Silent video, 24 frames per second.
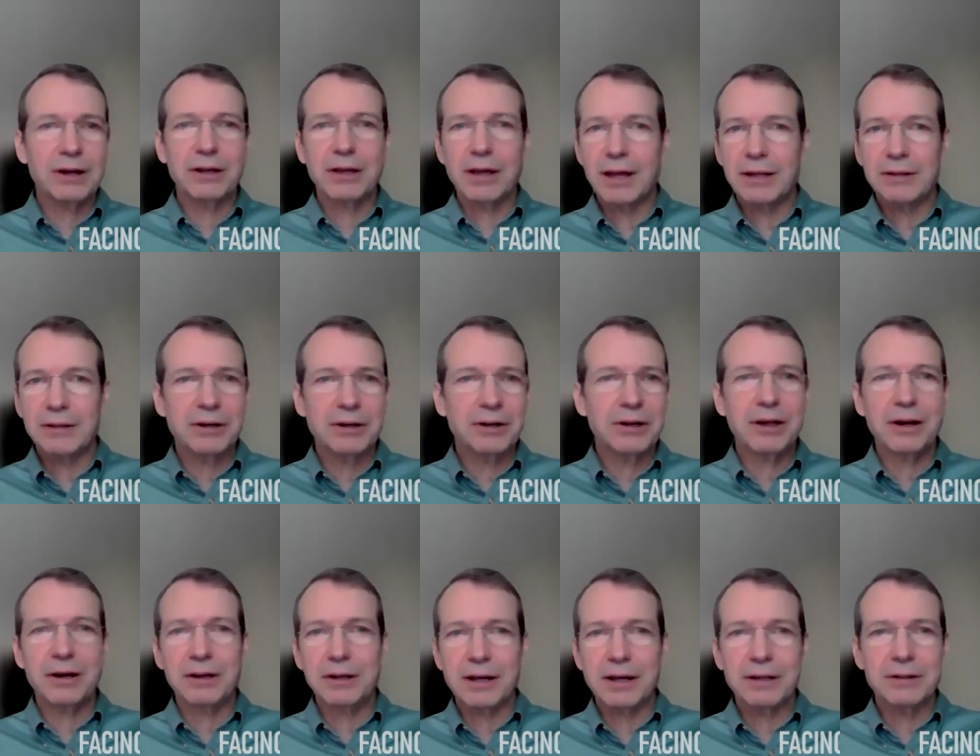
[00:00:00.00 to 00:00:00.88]
to cut, they're
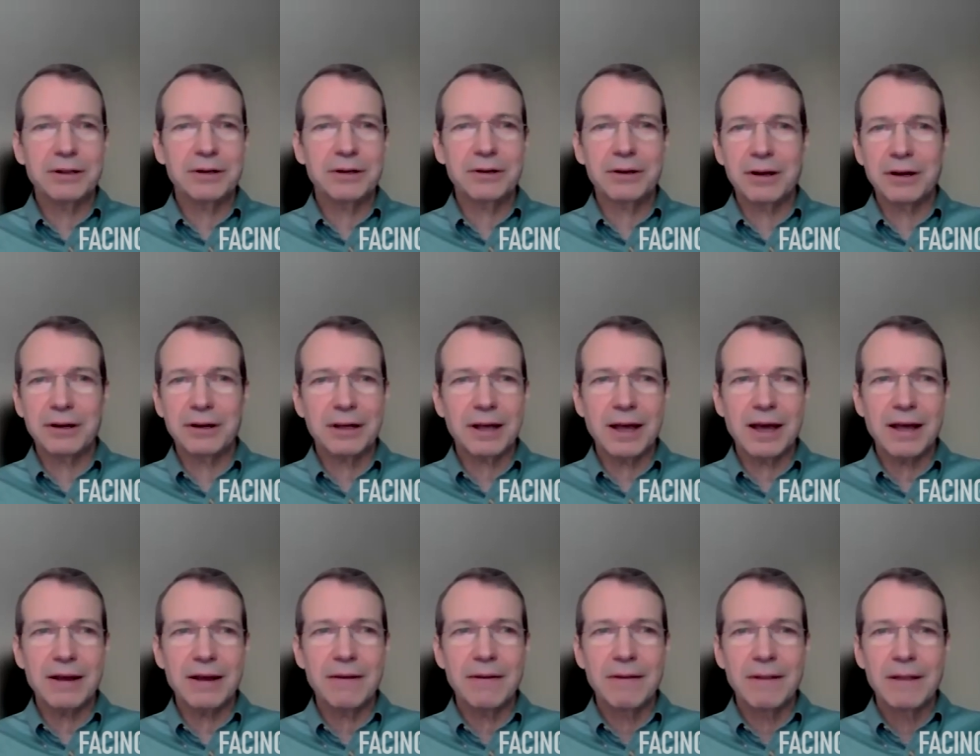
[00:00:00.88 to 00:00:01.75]
going to cut, they're going to
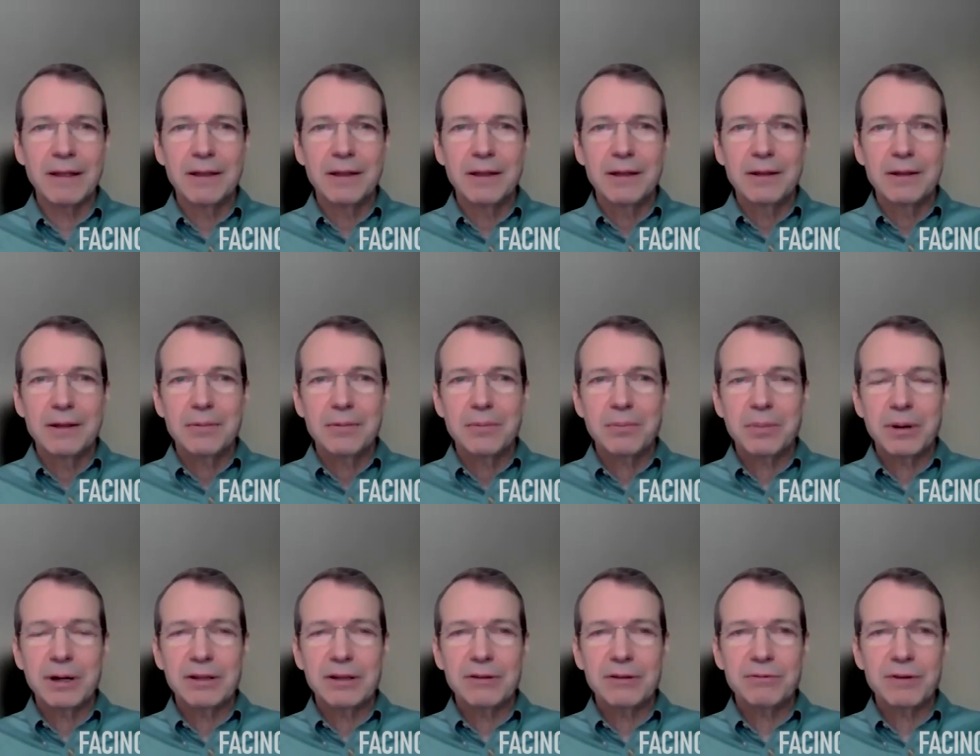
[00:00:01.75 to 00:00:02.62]
cut.
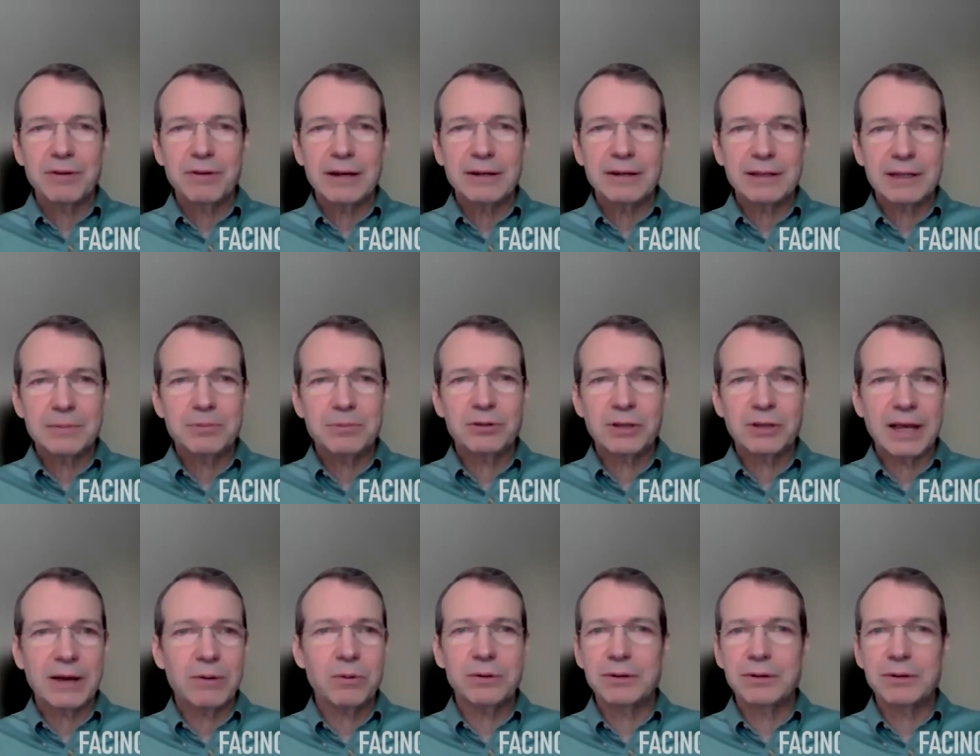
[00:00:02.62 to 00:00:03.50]
But the Fed keeps
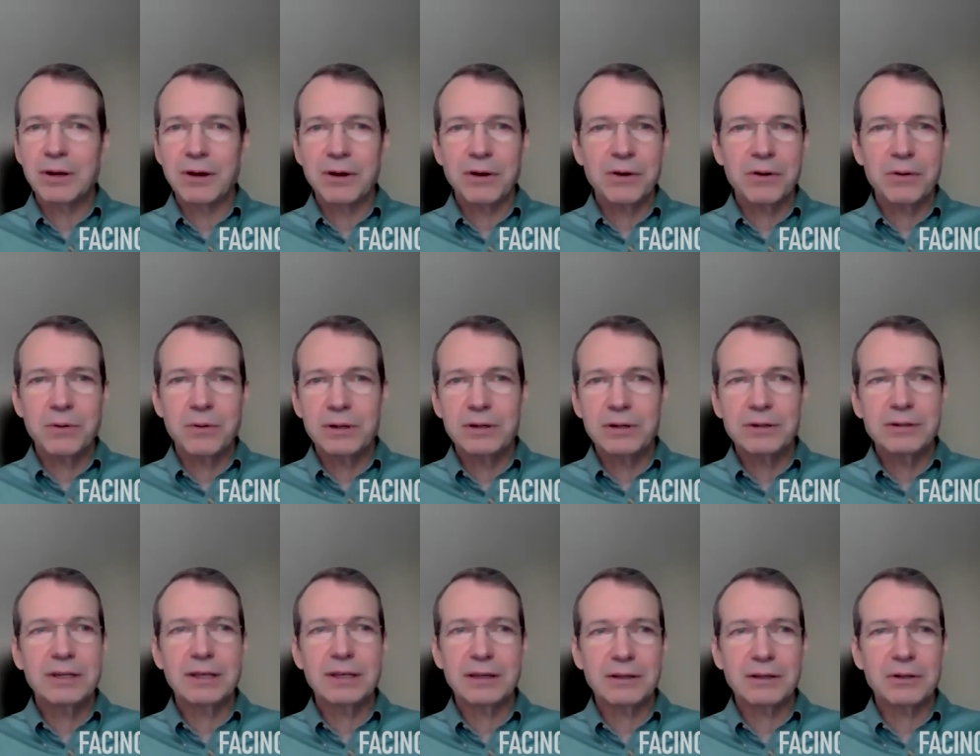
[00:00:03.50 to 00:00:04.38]
saying, well, no,
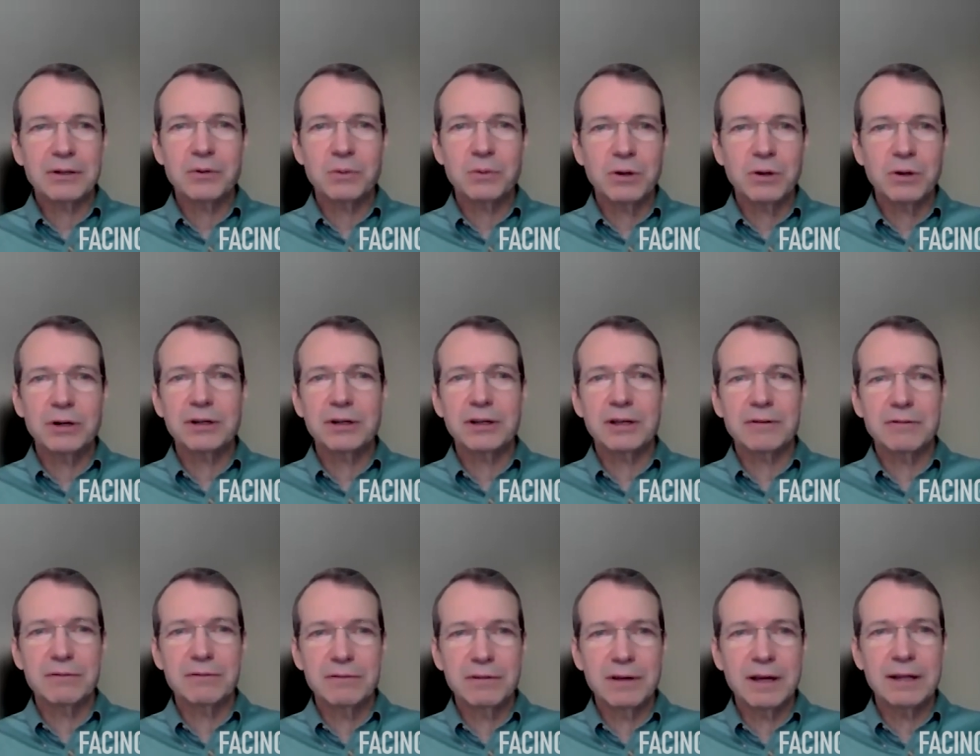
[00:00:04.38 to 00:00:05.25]
until we're
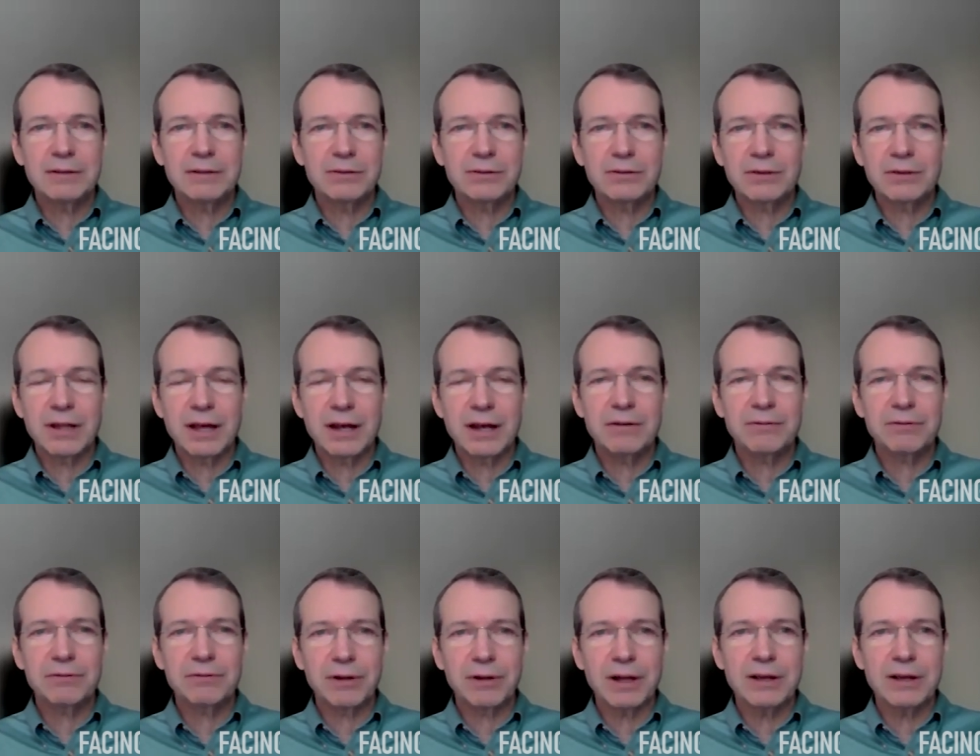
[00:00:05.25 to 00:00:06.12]
convinced that
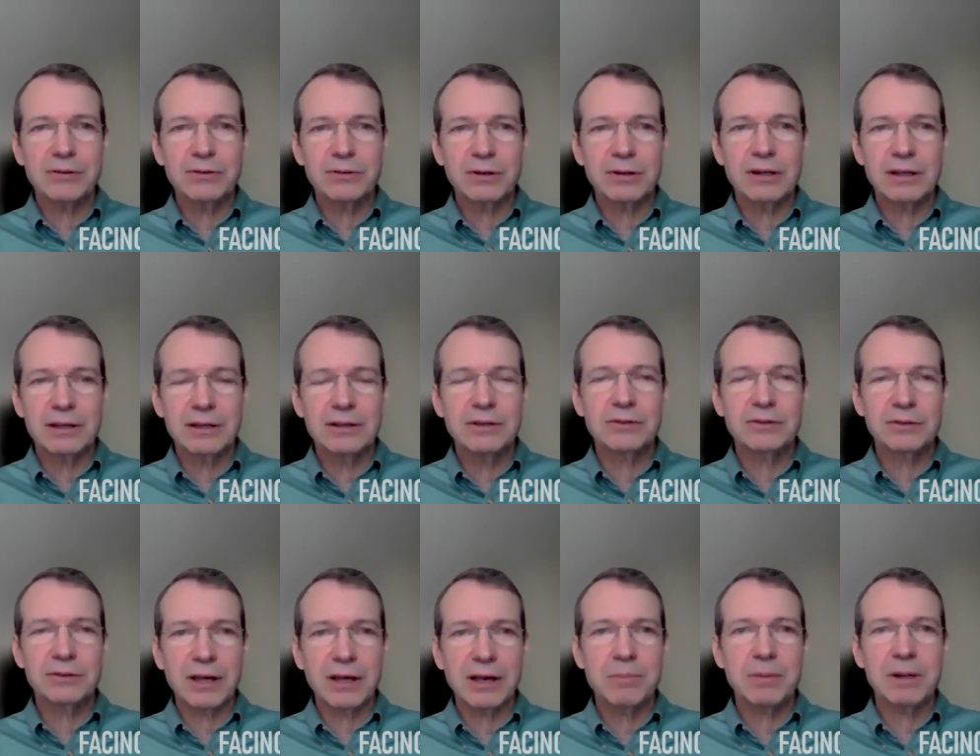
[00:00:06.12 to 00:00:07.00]
inflation
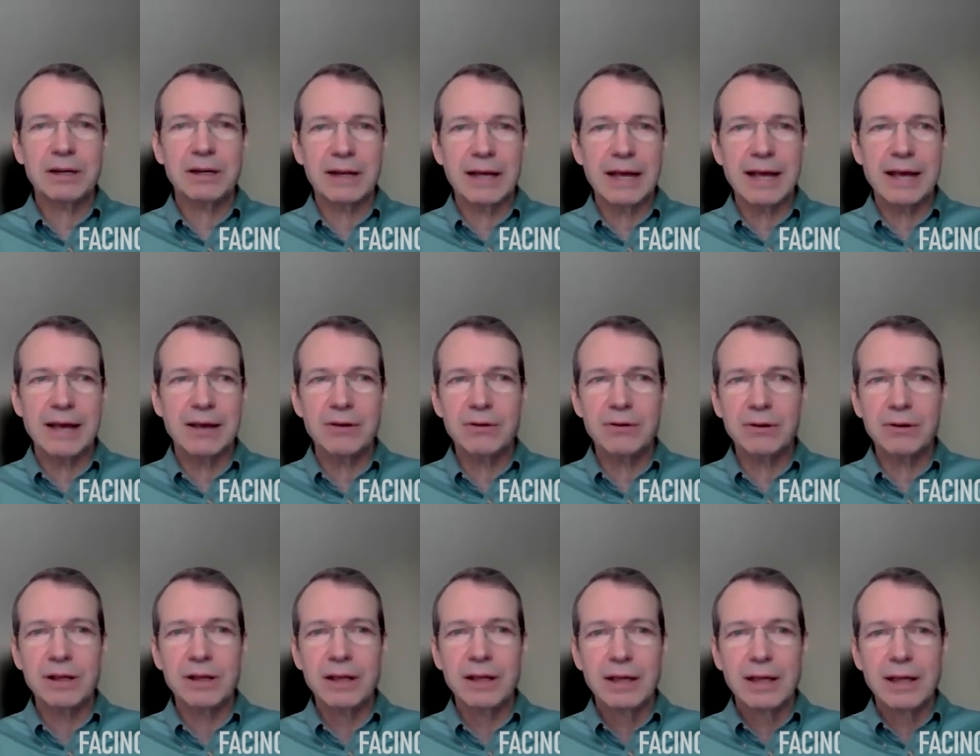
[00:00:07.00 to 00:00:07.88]
is coming down